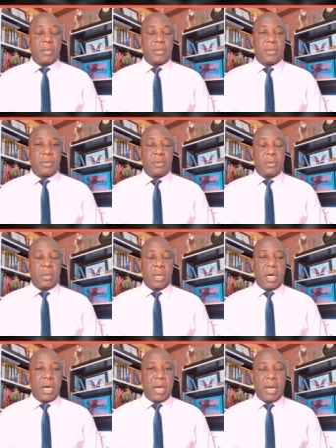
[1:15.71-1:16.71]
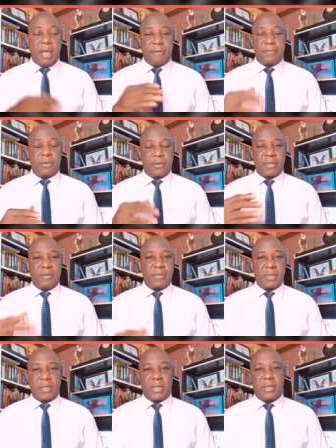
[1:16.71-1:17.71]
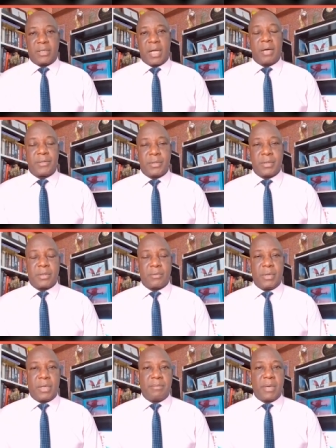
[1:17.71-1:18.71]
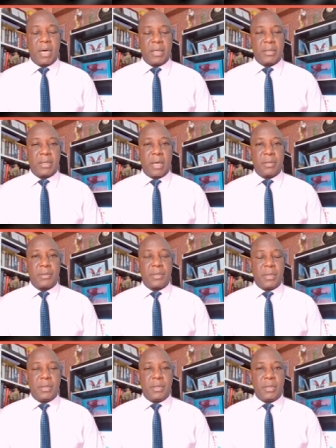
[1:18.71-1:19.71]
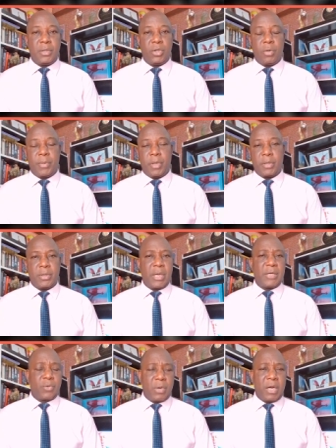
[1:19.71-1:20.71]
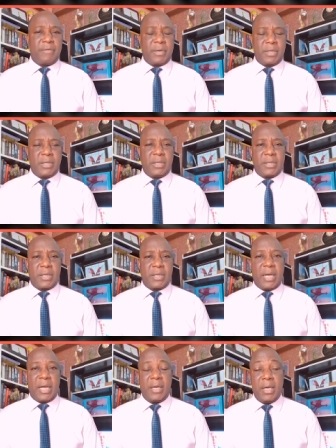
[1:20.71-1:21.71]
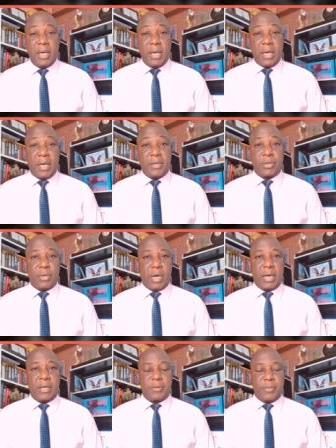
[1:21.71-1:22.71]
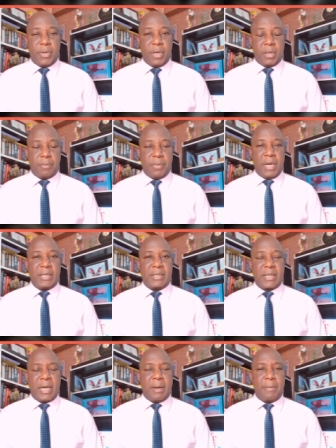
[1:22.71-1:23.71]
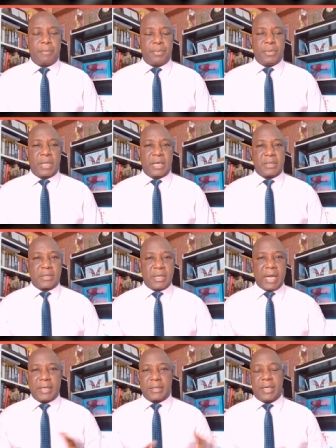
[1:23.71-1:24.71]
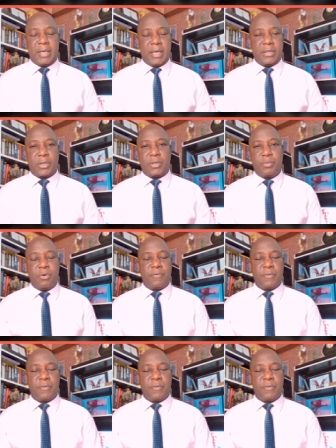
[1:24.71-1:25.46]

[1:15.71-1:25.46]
to a higher level of 76,000 when the market closed in Joburg. So that's quite a very decent day in Johannesburg. But let's put that aside and just move